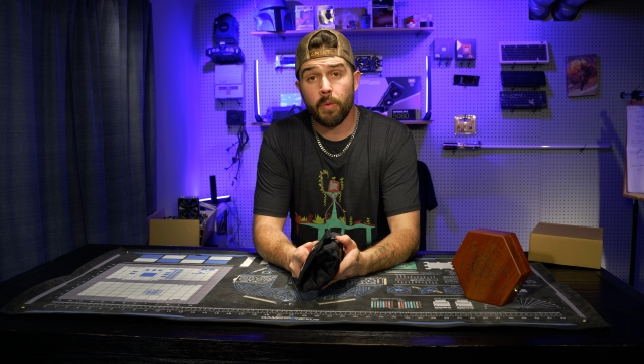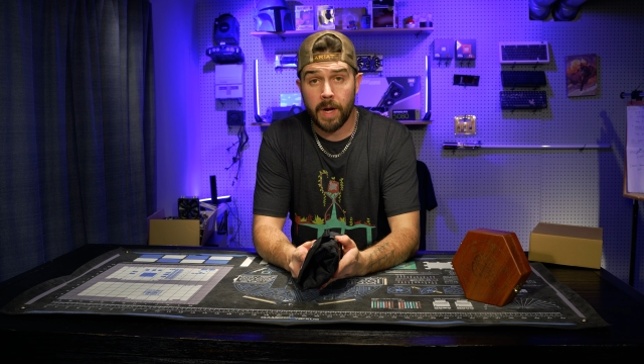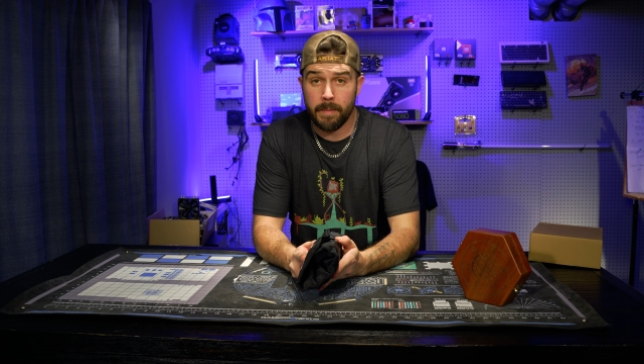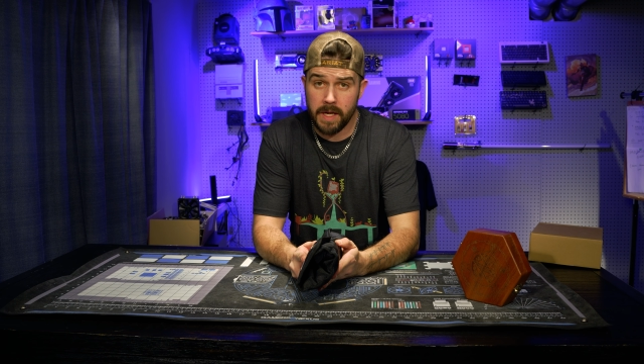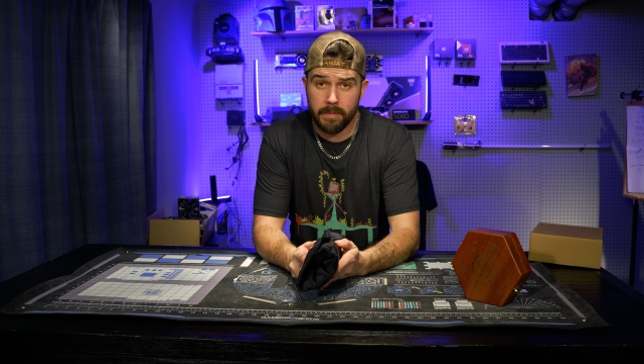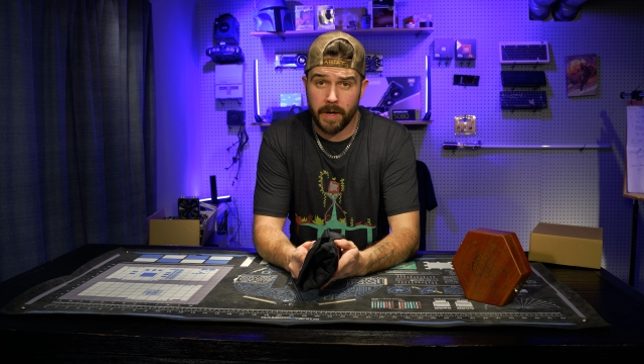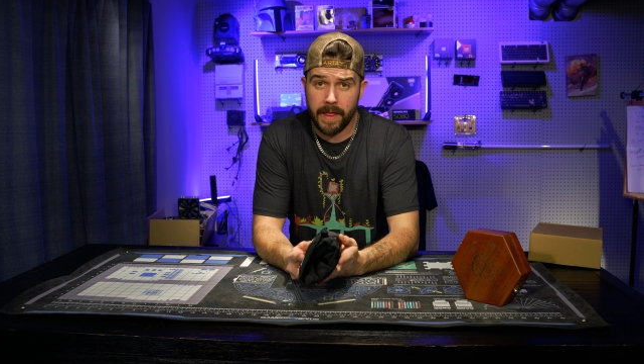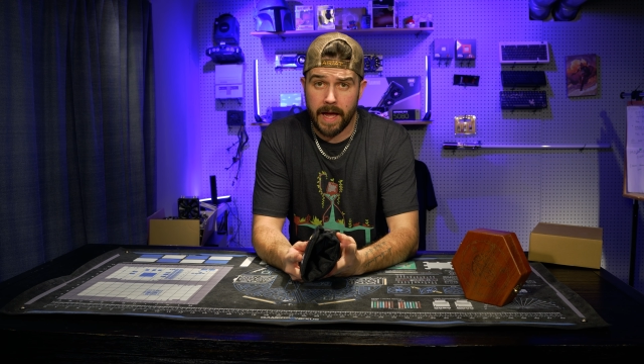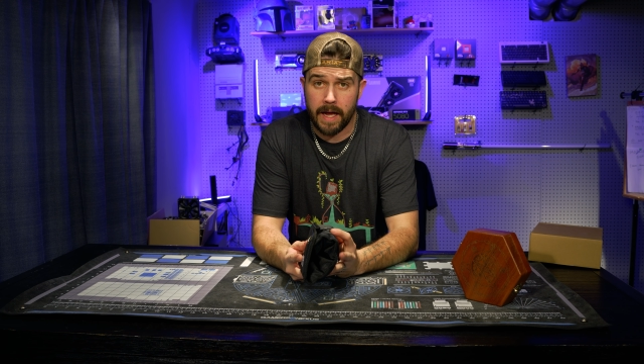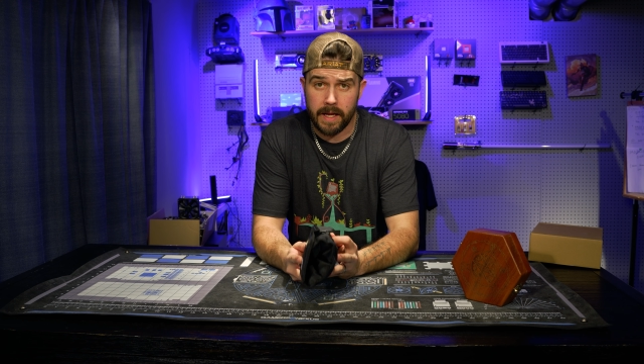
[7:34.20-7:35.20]
what I mean by
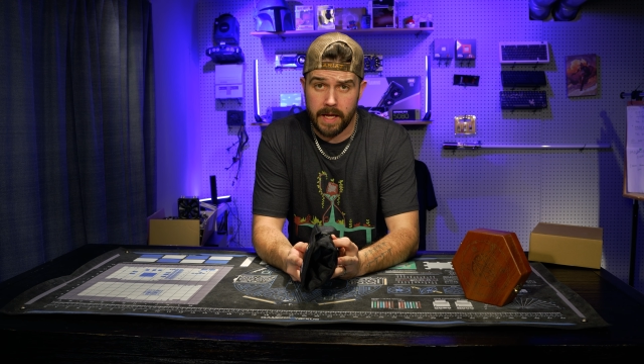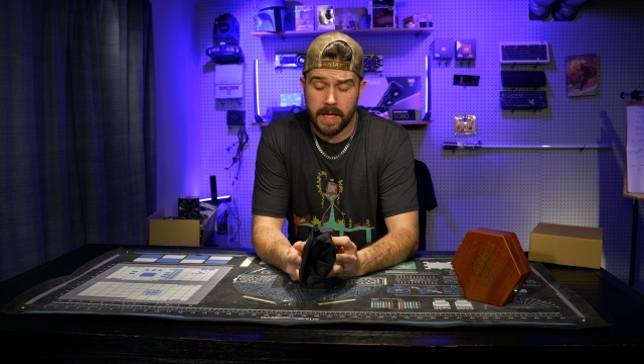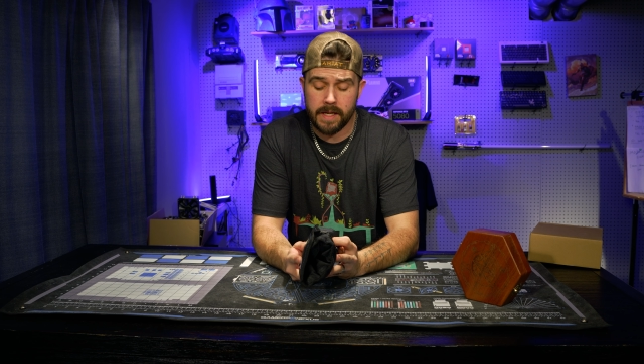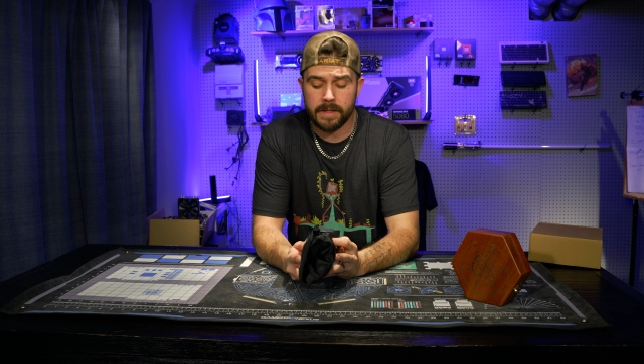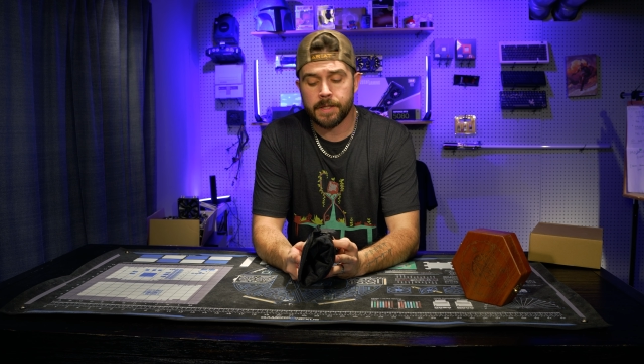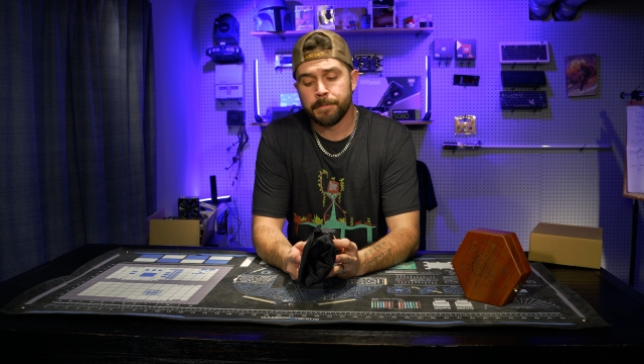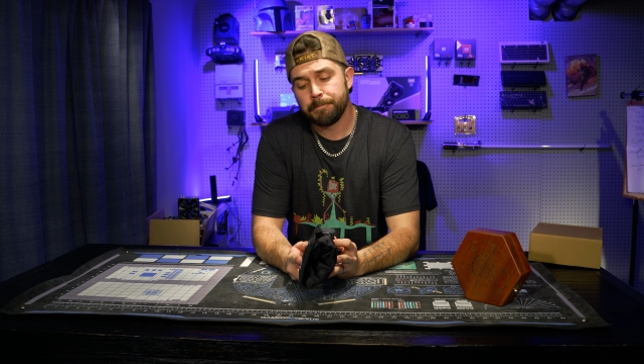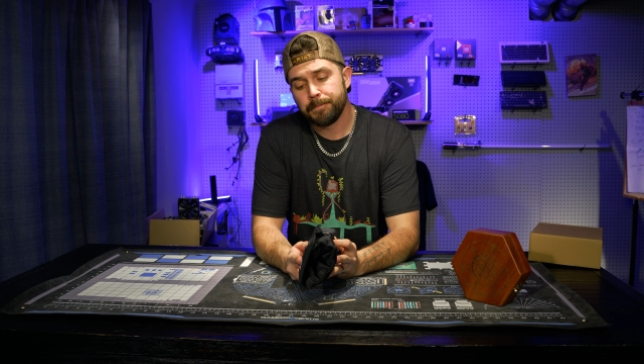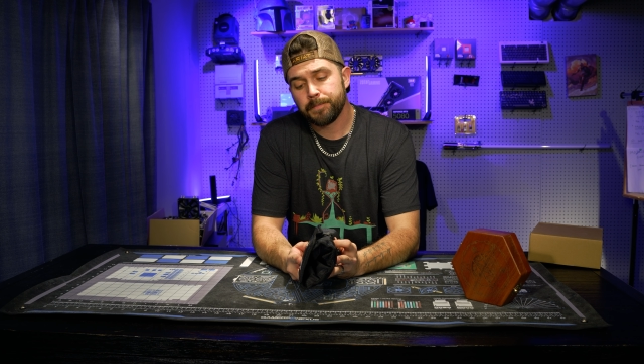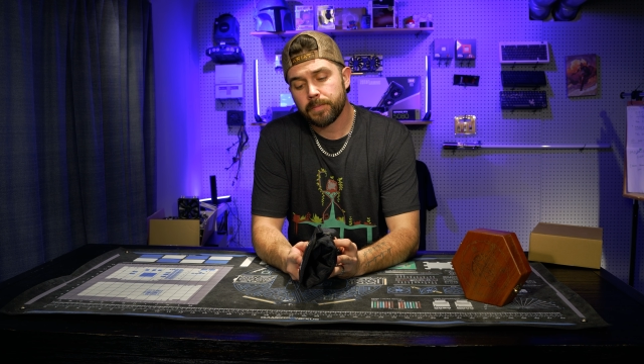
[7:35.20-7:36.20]
that is
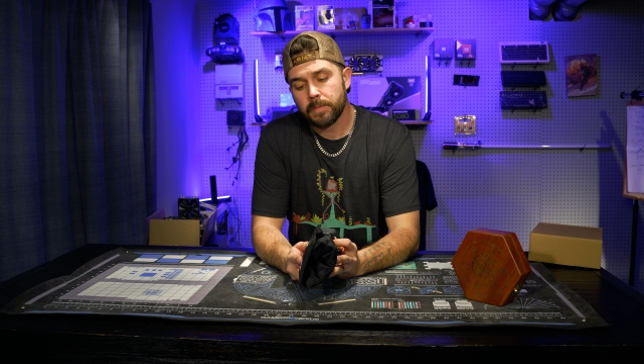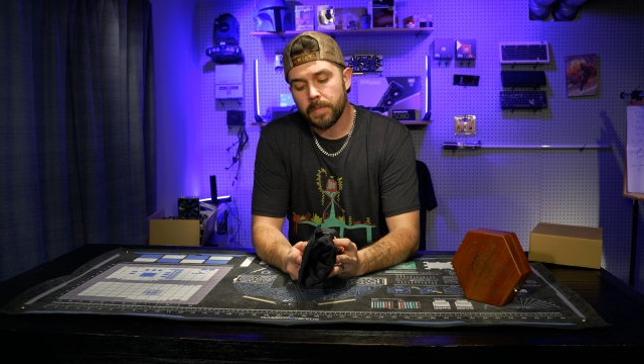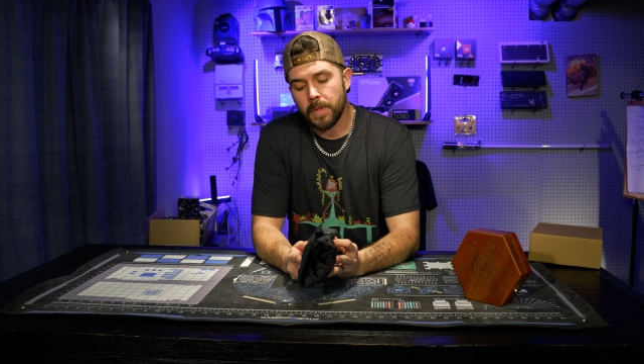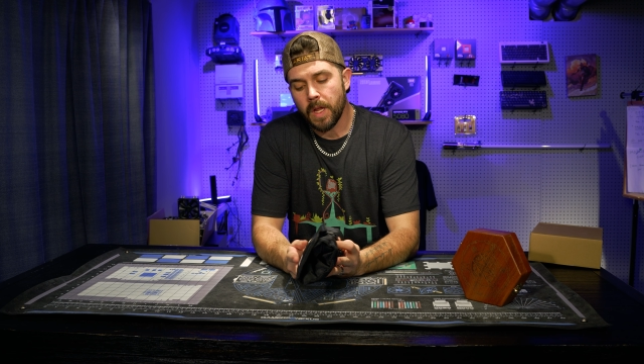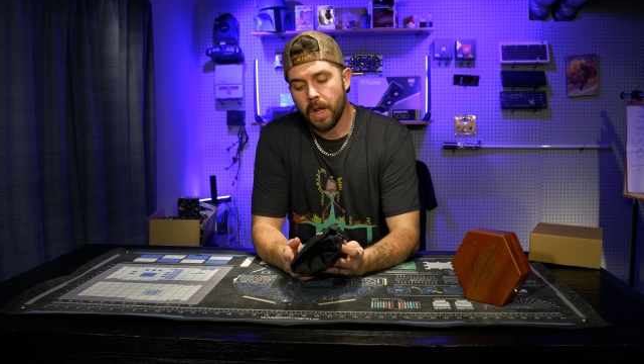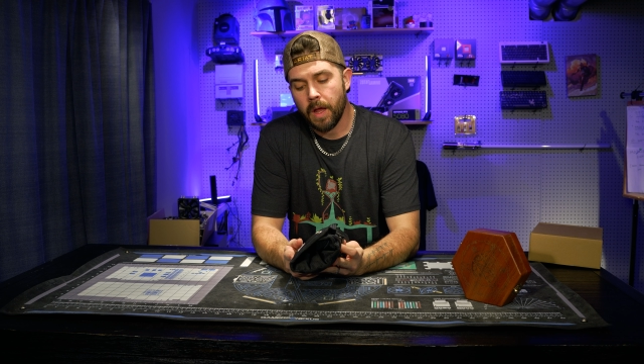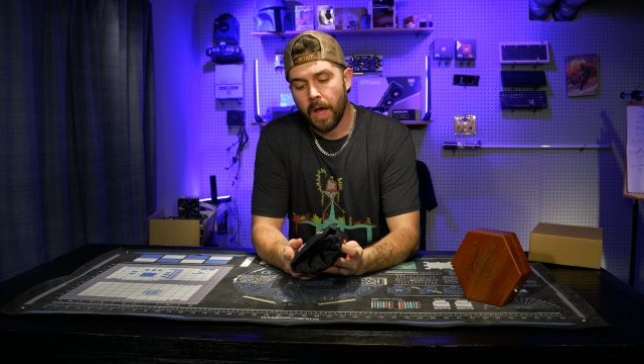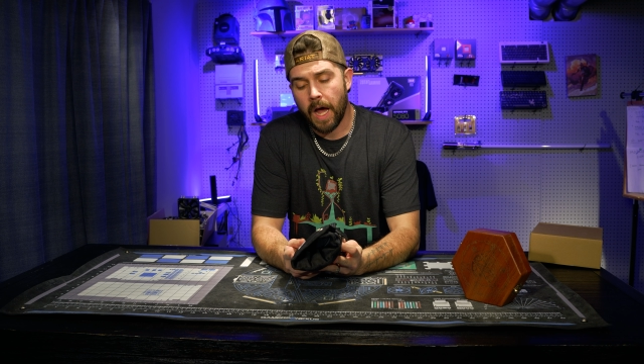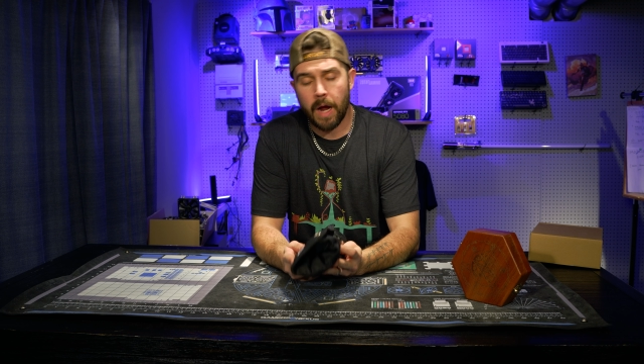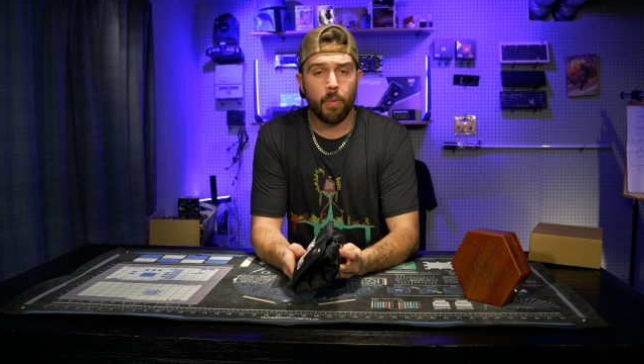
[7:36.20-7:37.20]

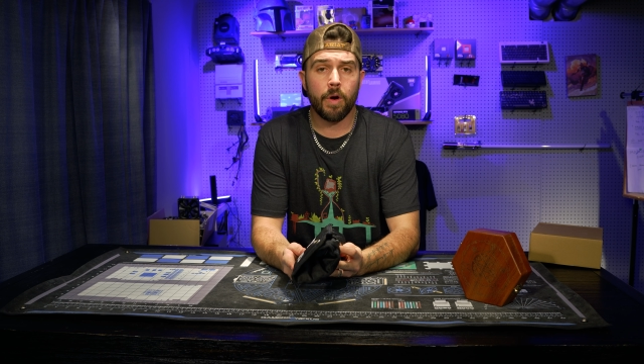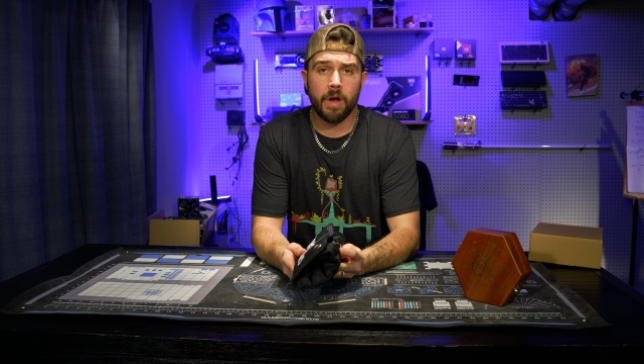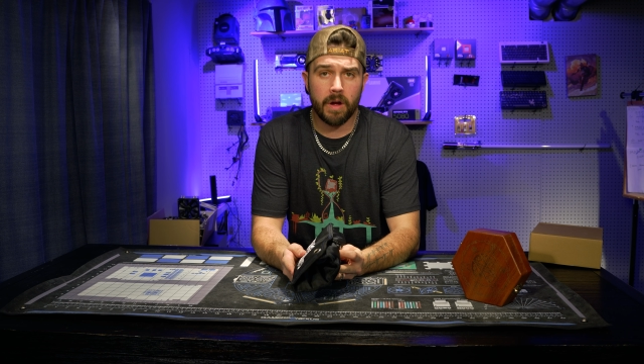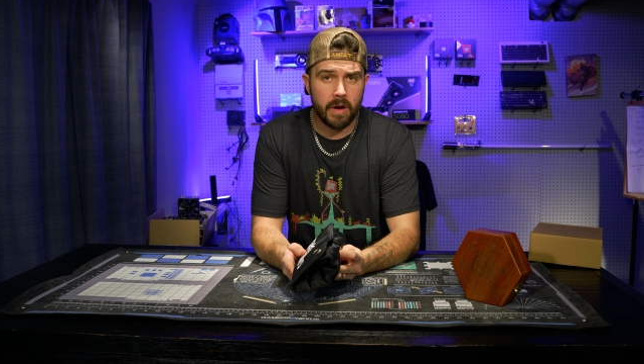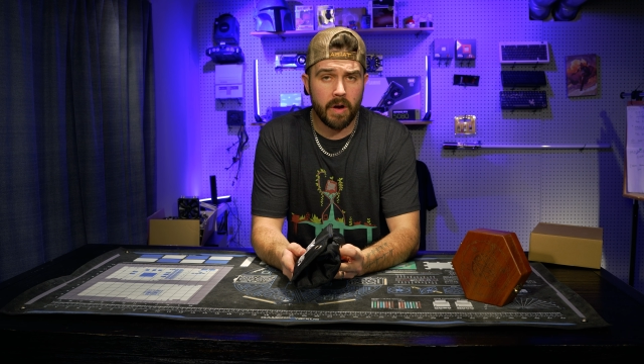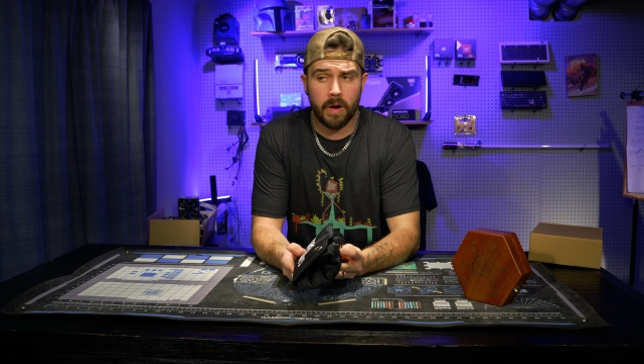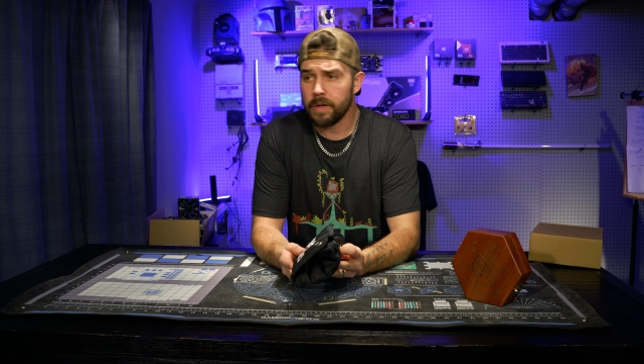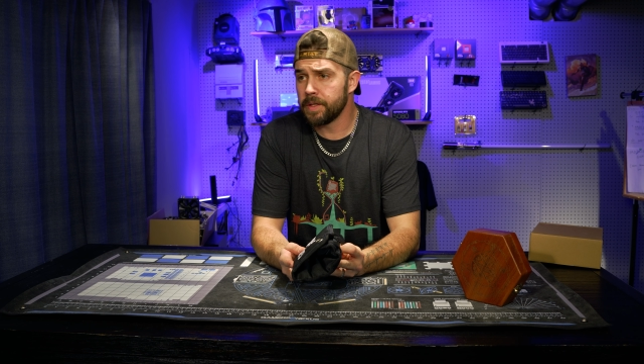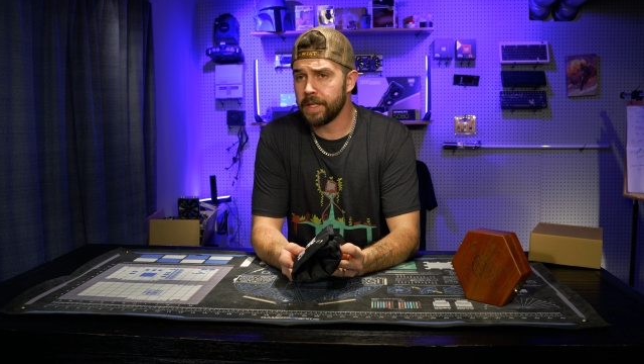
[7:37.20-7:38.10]
I work on cars.